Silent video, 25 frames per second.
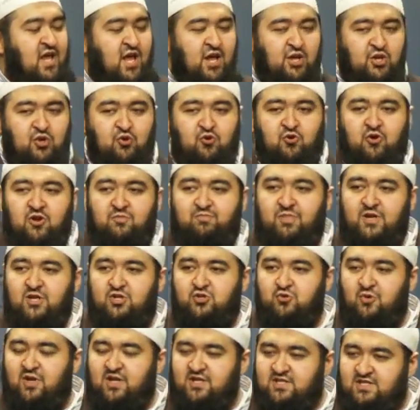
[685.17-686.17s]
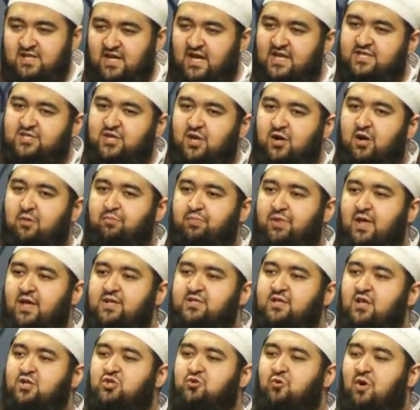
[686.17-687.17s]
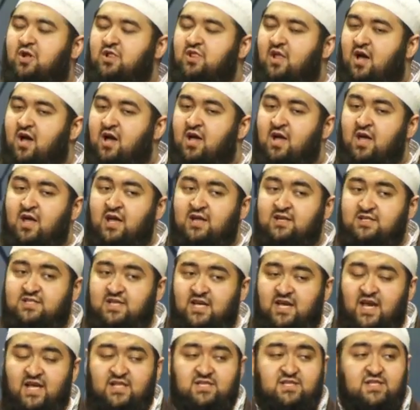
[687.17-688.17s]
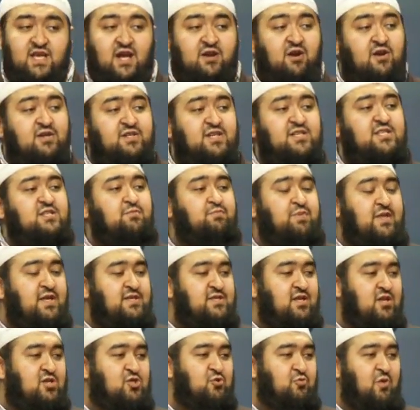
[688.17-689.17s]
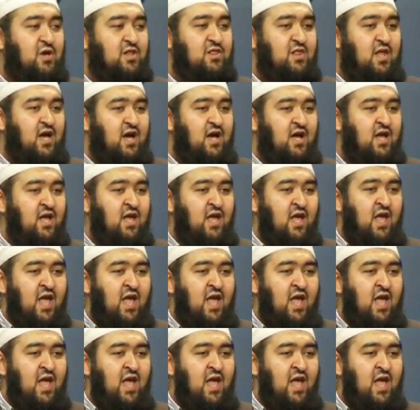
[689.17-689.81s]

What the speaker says: You could be doing deeds that are pleasing to Allah, deeds that are displeasing to Allah,